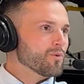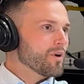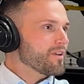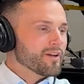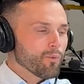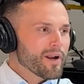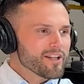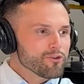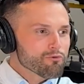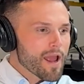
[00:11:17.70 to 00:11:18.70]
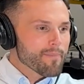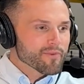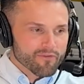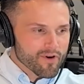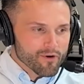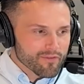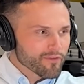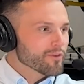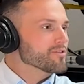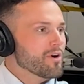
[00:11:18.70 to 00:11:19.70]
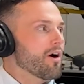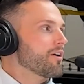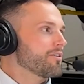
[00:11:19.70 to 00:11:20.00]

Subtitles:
Like, when did you wrap your very first car?